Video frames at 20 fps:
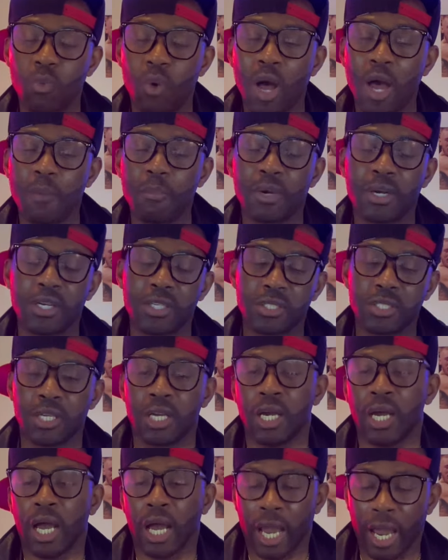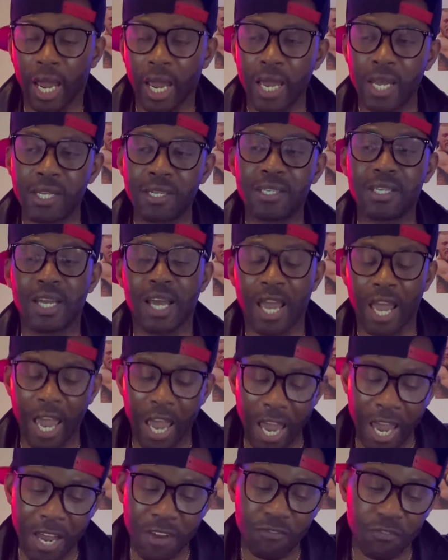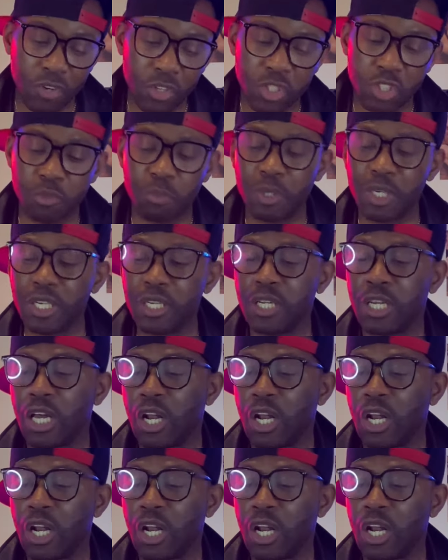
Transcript: Why? Because hand and foot speed,